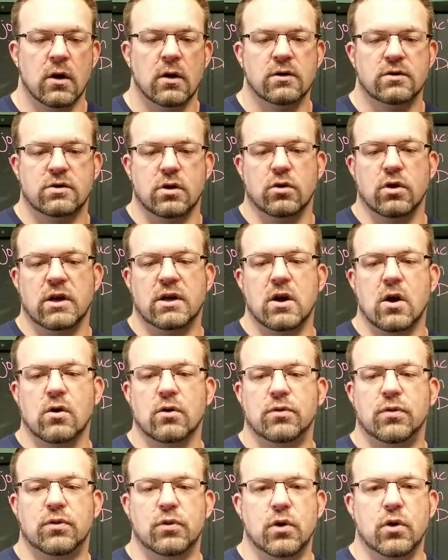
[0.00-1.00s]
So they
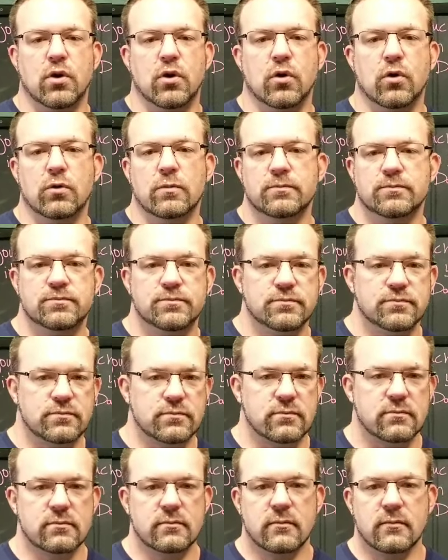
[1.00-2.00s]
go through,
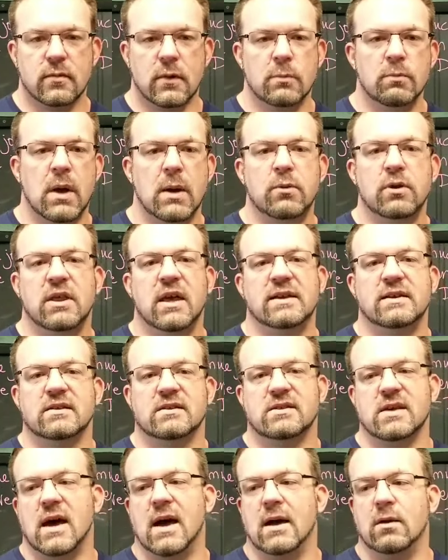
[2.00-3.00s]
maybe they
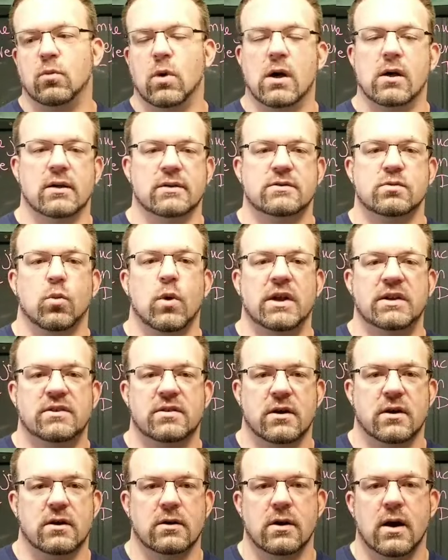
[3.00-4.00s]
decide, well, it's
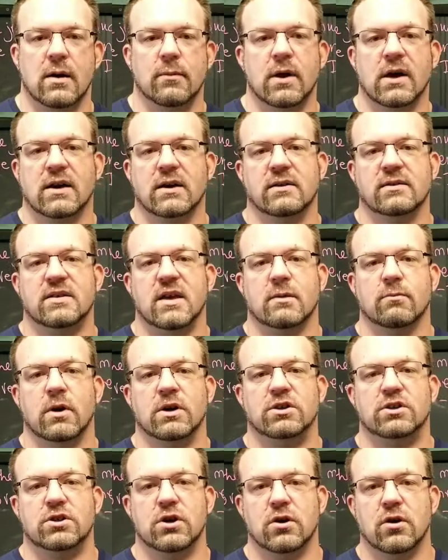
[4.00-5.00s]
winter, I'm not going to take my
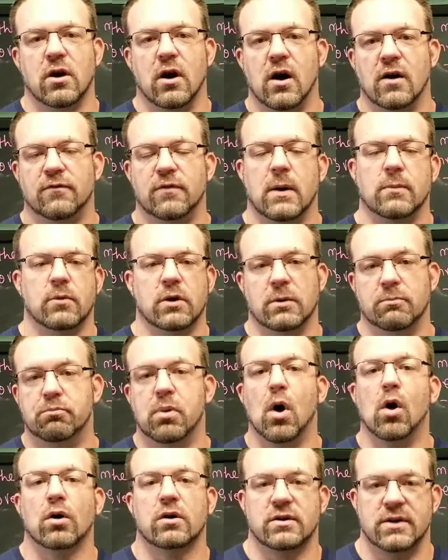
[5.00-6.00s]
shirt off, I'm going to
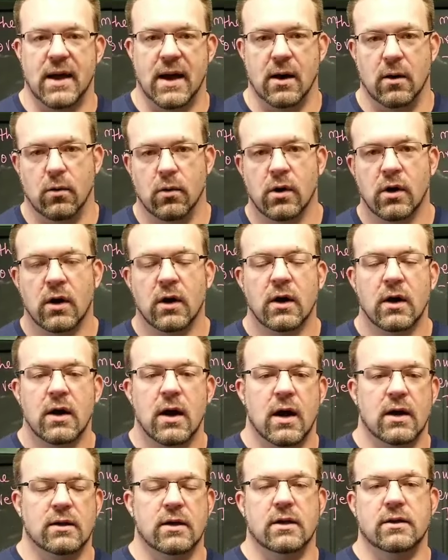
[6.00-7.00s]
bulk now.
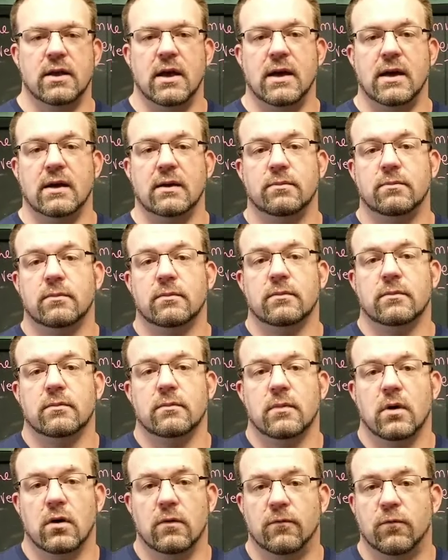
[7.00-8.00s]
And then they
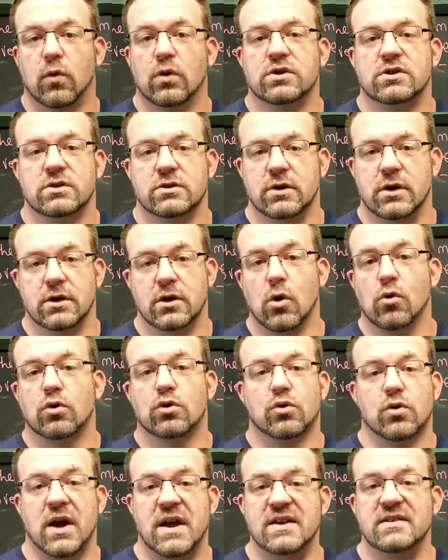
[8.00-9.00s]
unfortunately go
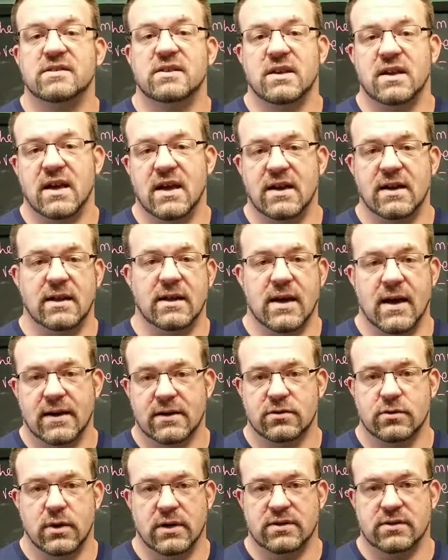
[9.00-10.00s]
crazy eating
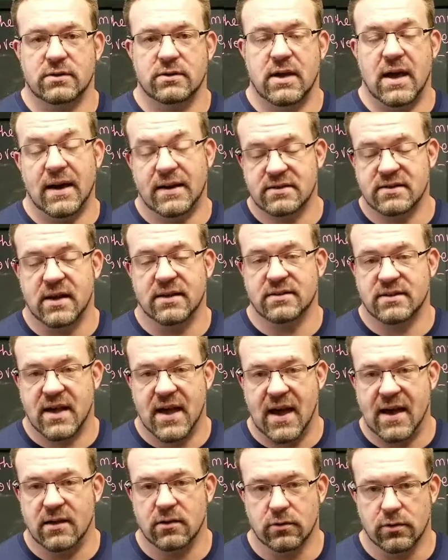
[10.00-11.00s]
excess
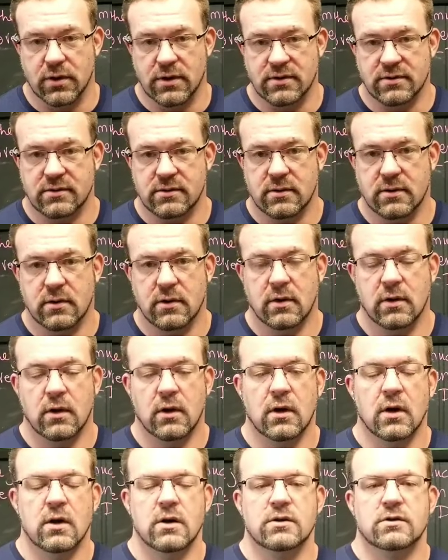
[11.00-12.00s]
calories.
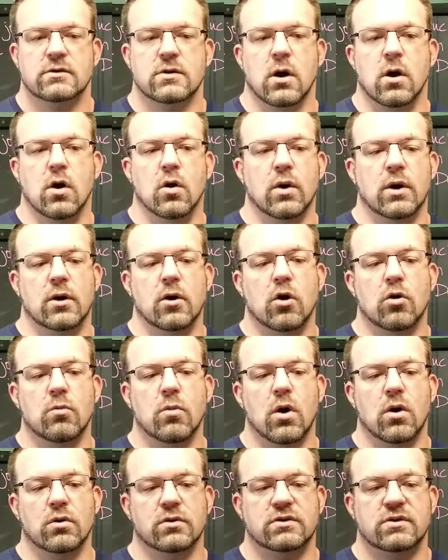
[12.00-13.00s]
So it
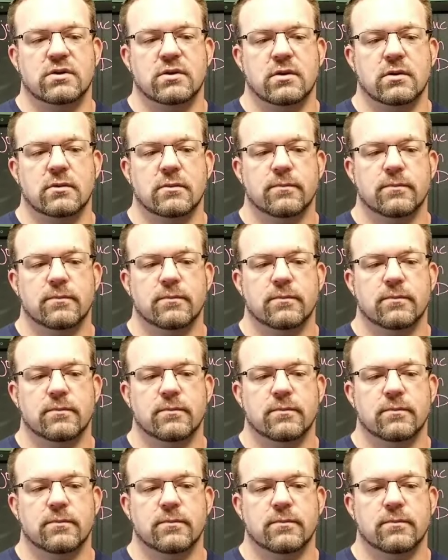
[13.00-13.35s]
almost